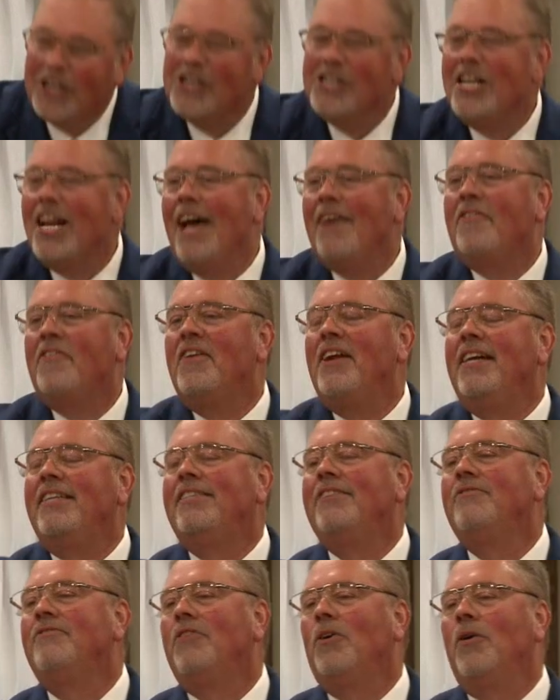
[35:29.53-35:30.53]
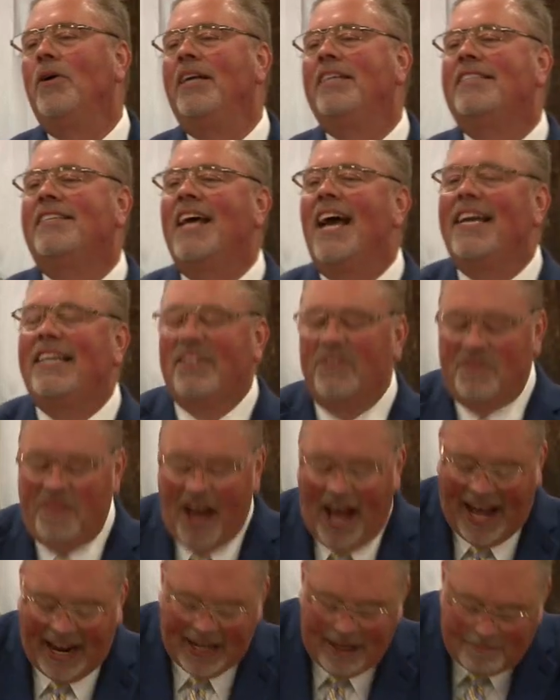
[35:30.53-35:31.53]
a good definition for you
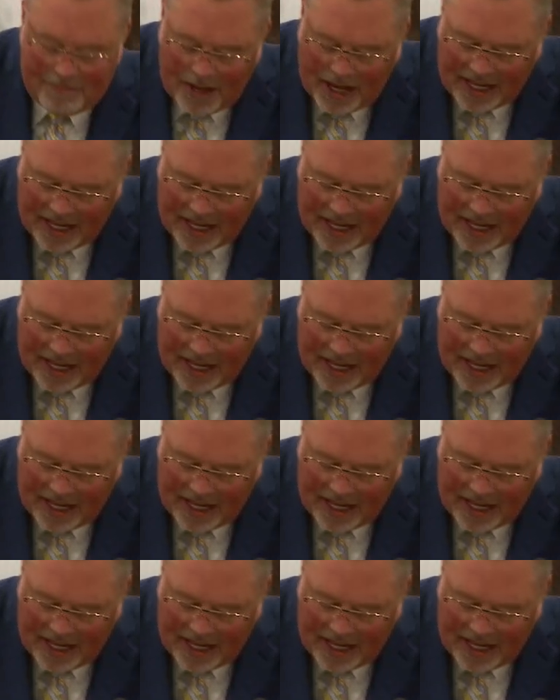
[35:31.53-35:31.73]
sanctified. It